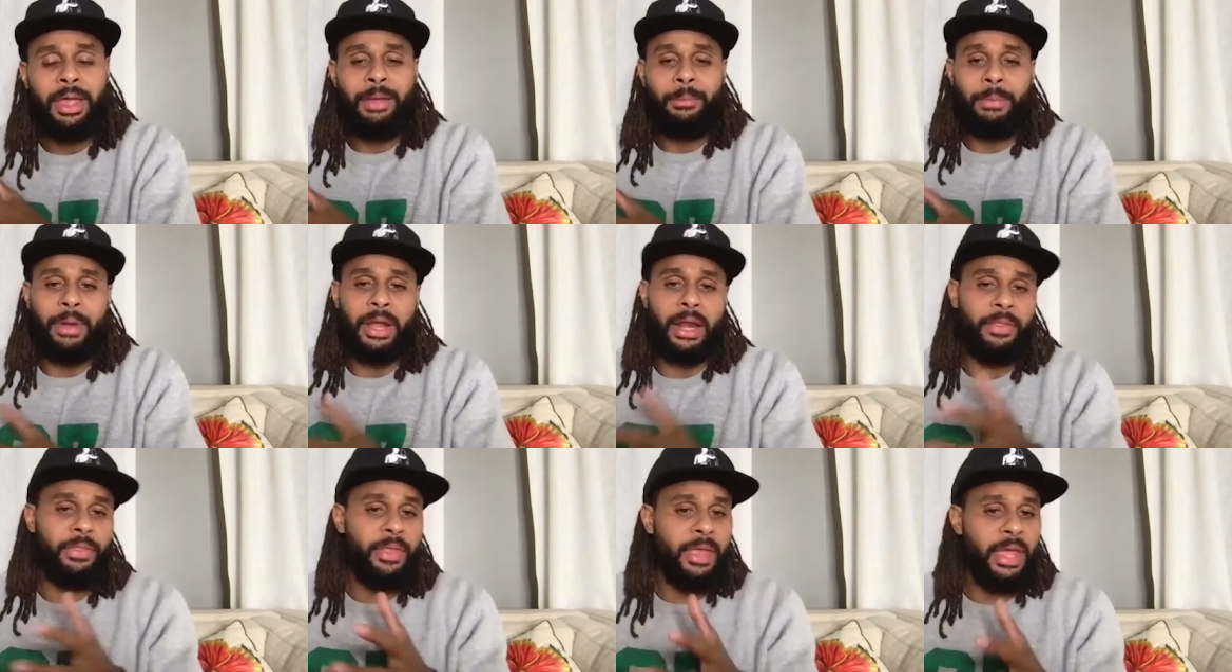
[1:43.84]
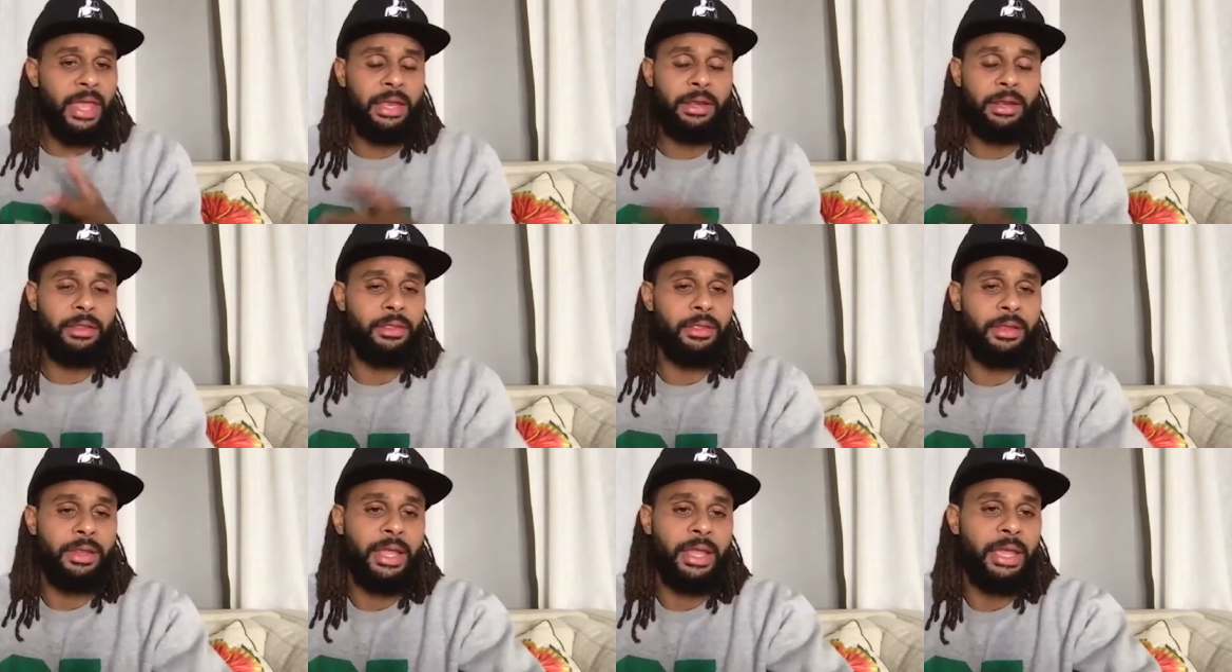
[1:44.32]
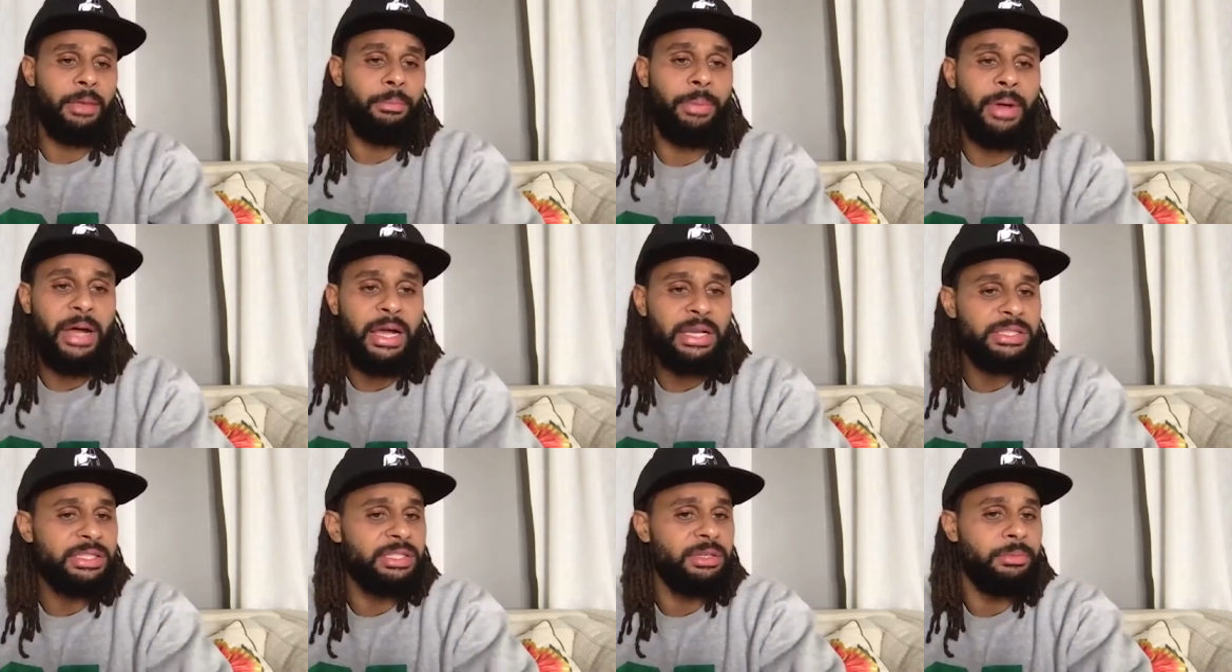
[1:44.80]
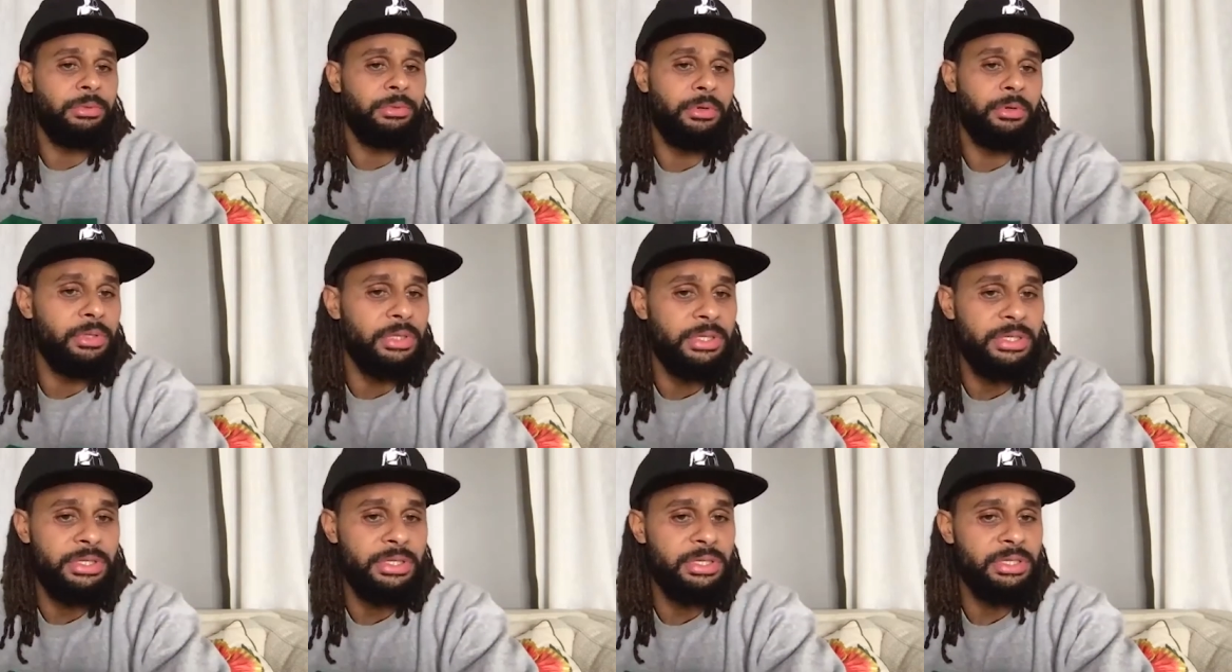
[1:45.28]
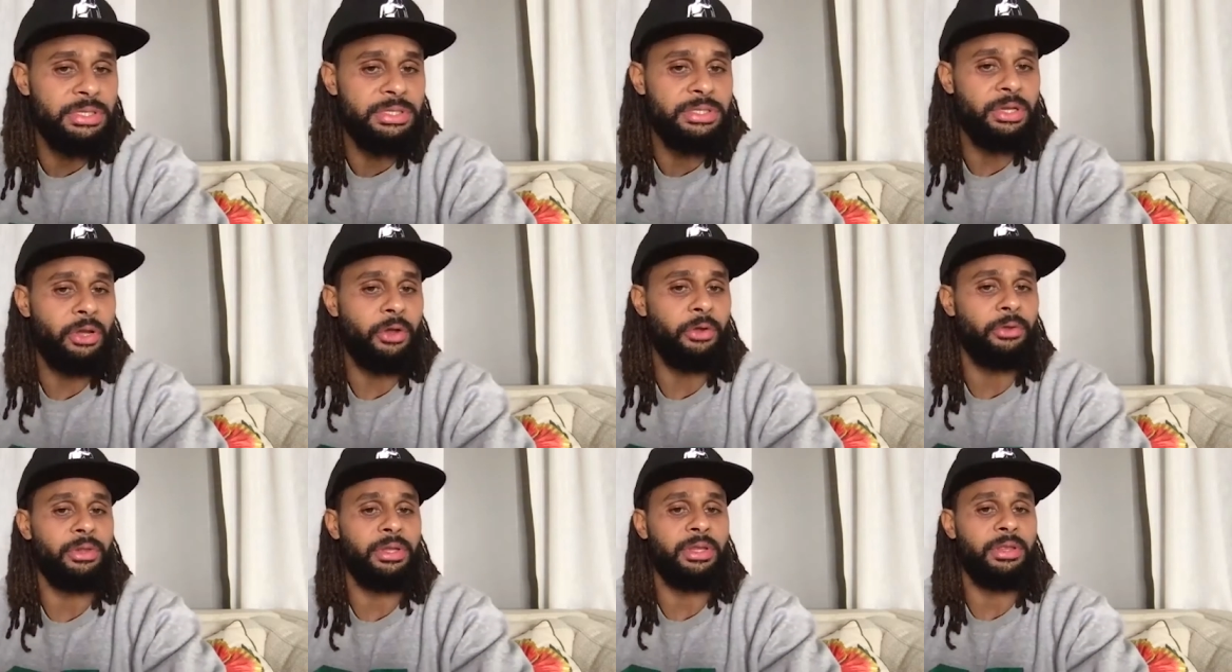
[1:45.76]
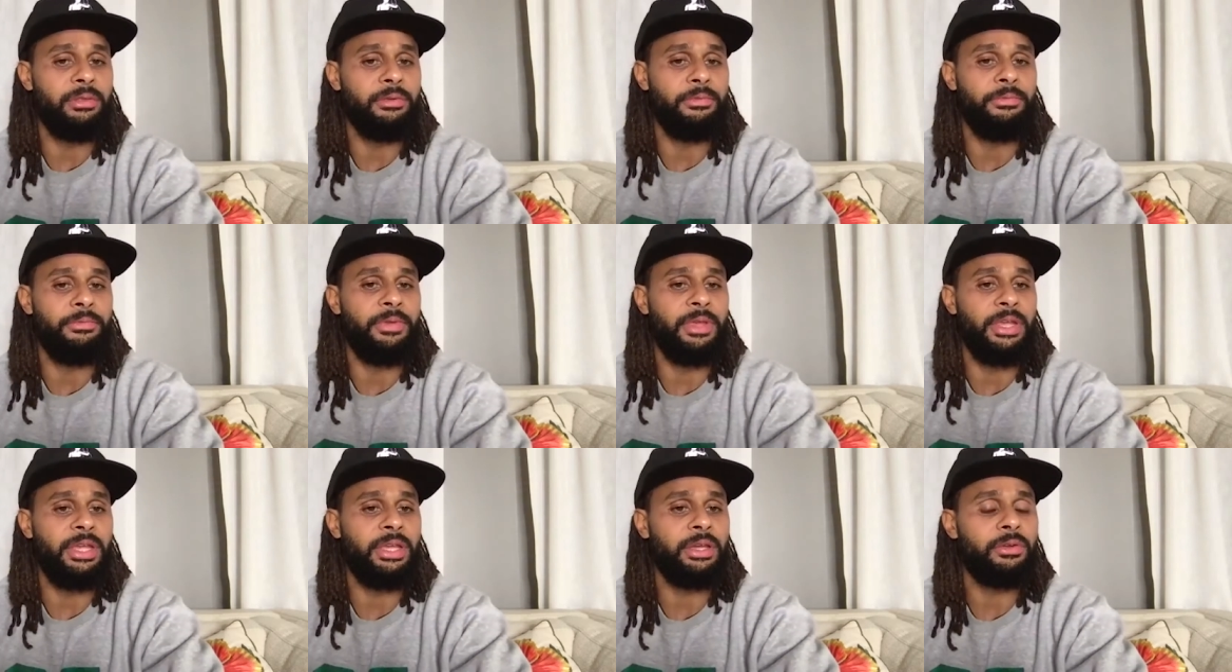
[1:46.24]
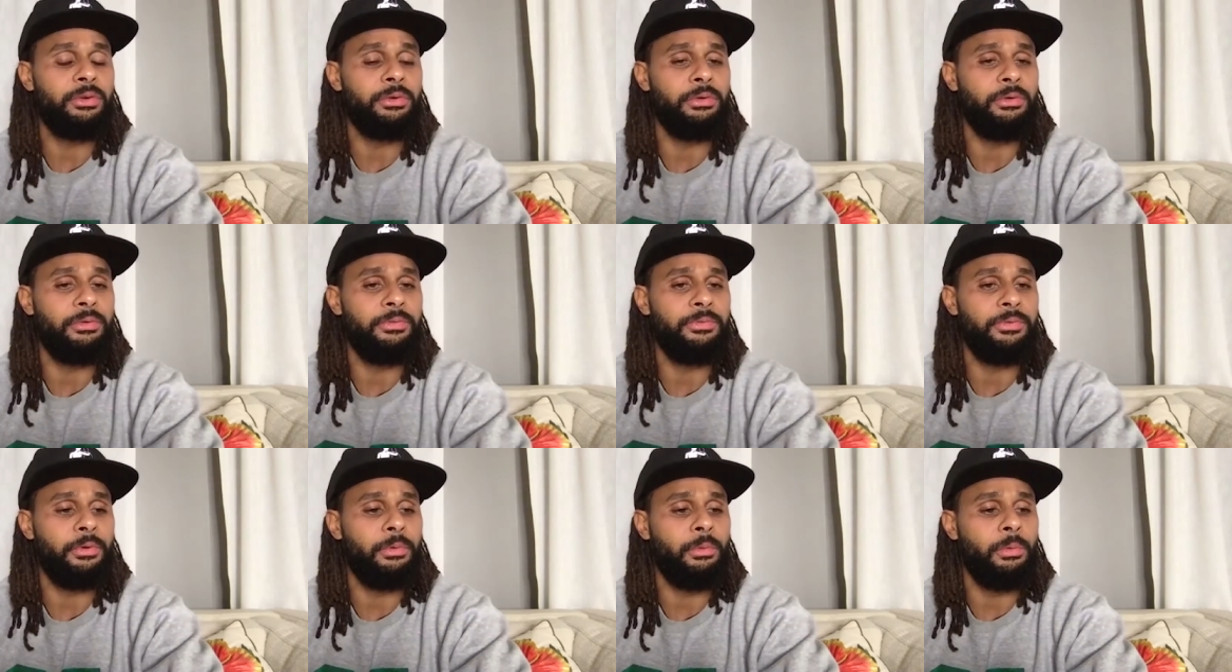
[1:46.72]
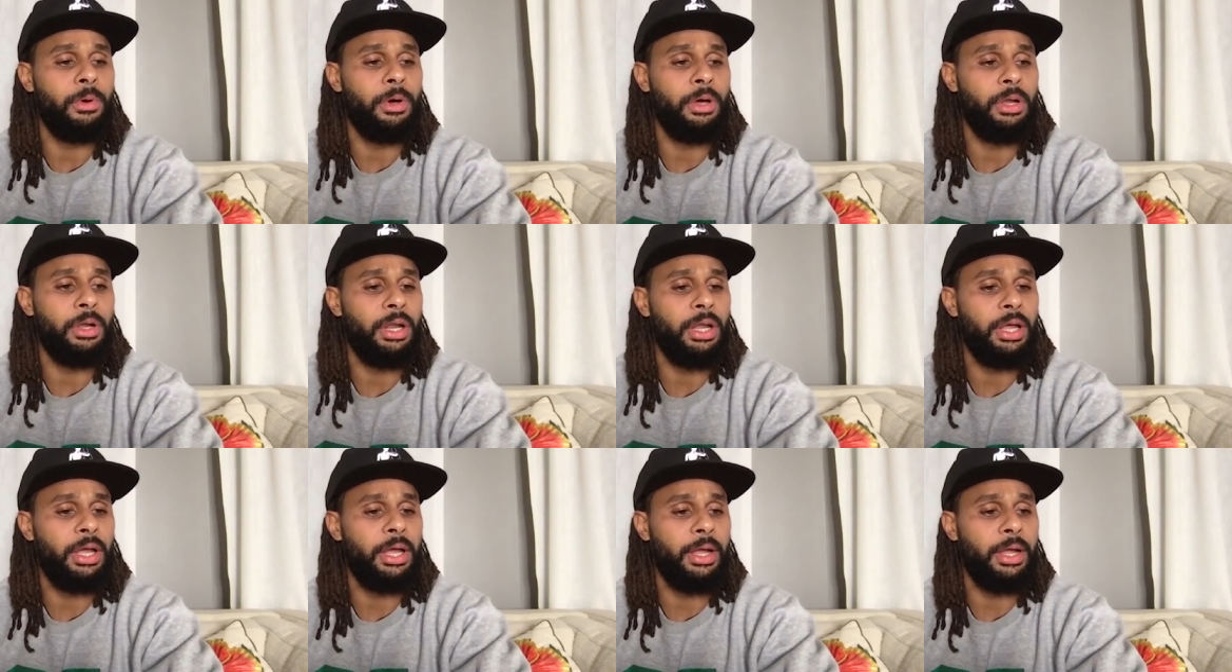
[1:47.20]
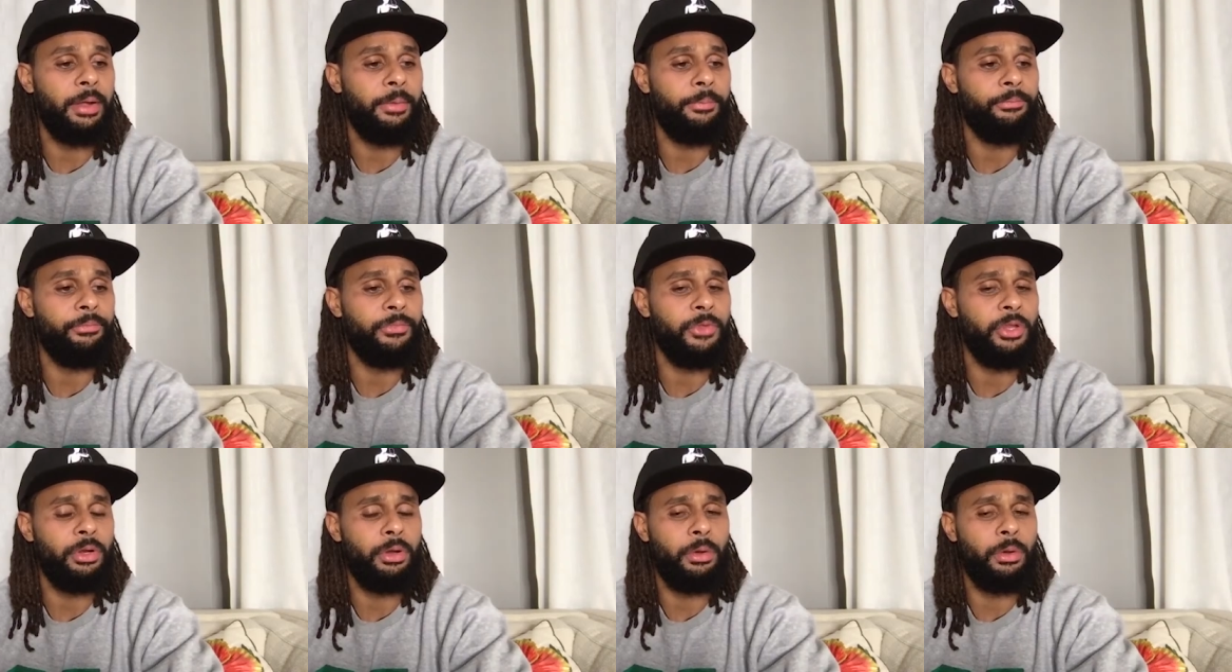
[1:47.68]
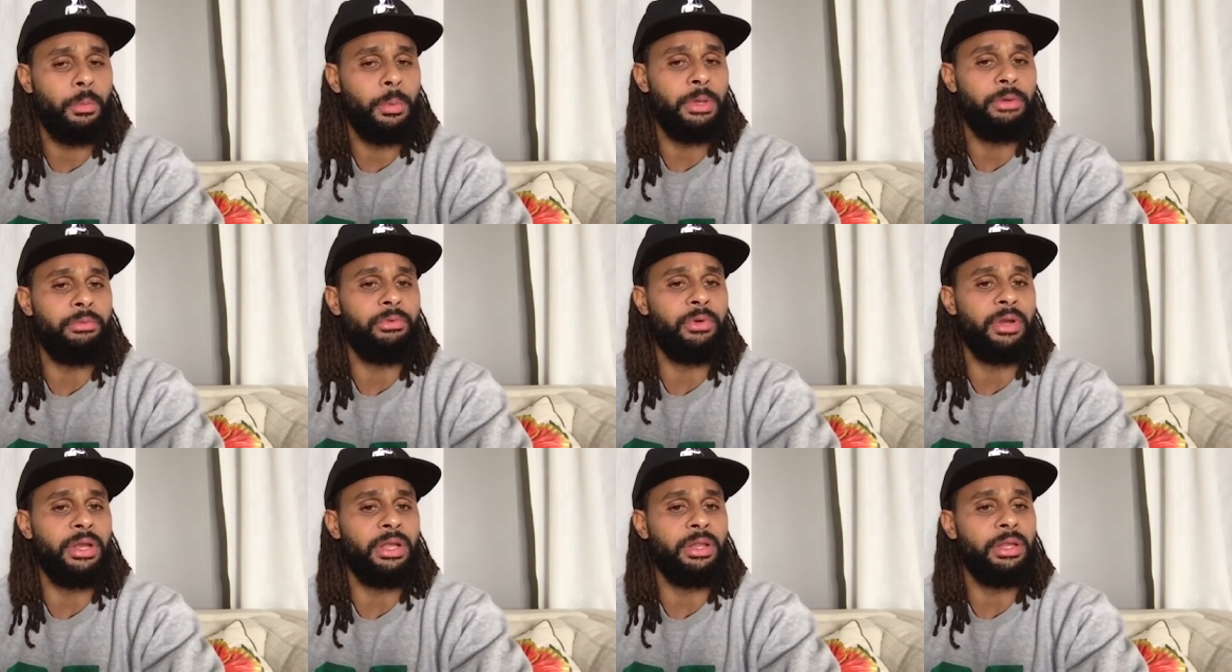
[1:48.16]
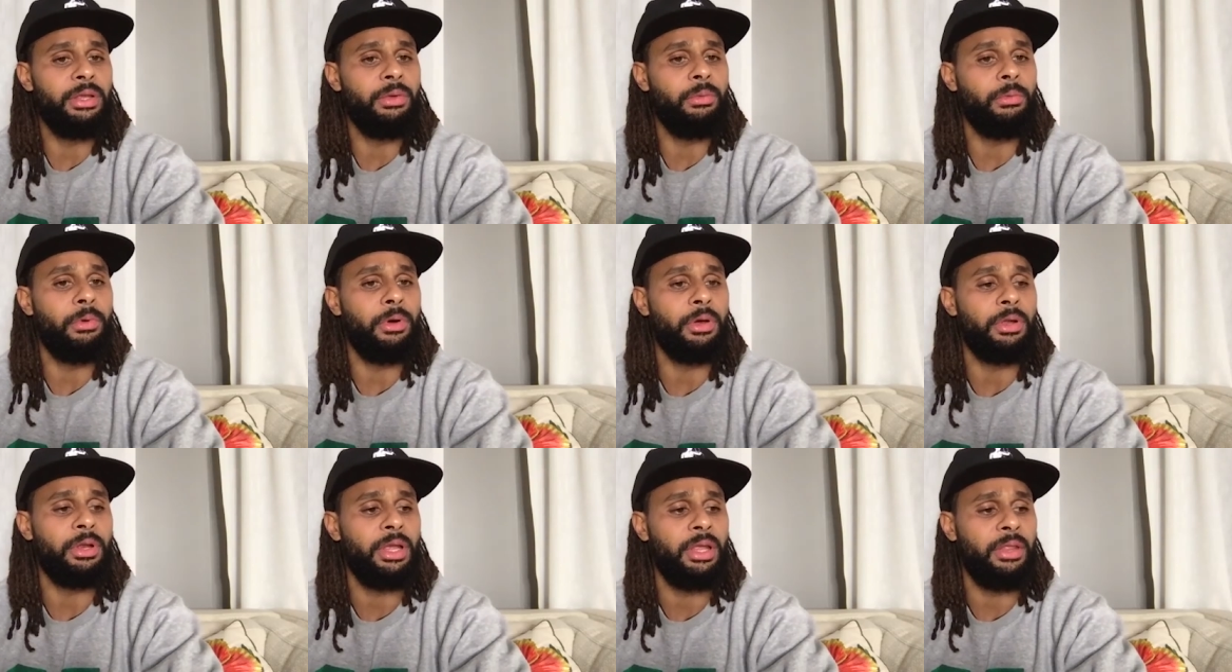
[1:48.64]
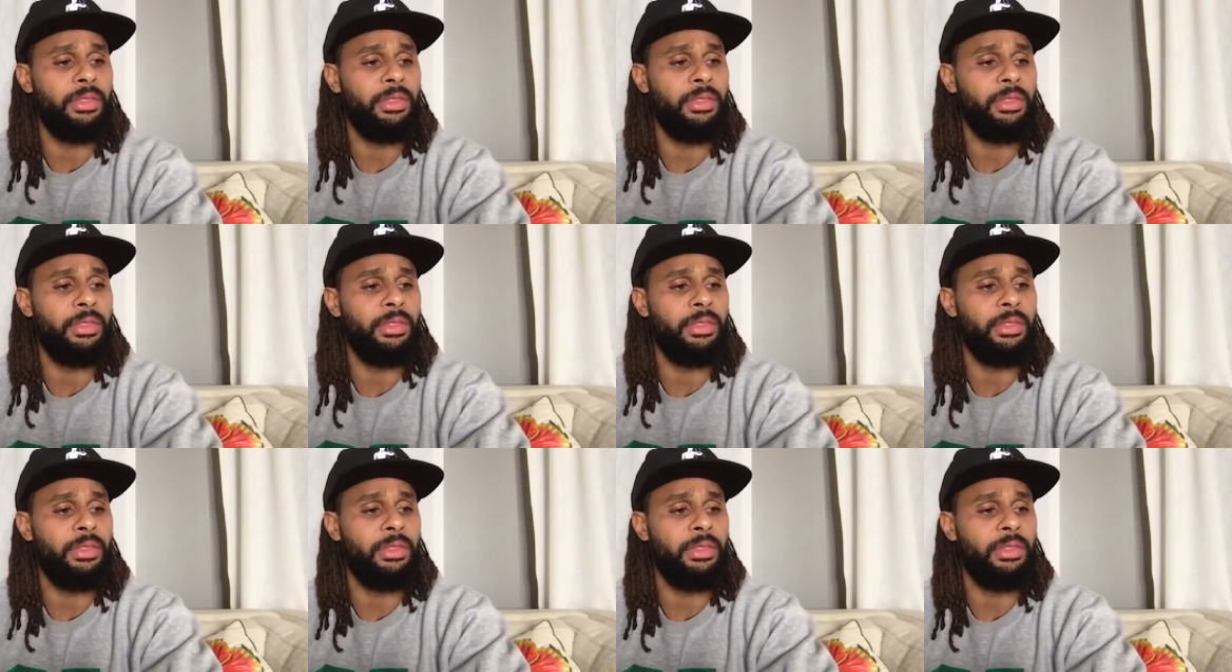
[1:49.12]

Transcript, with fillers: But at the end of the day, basketball is only the vehicle for what um, you know we really want,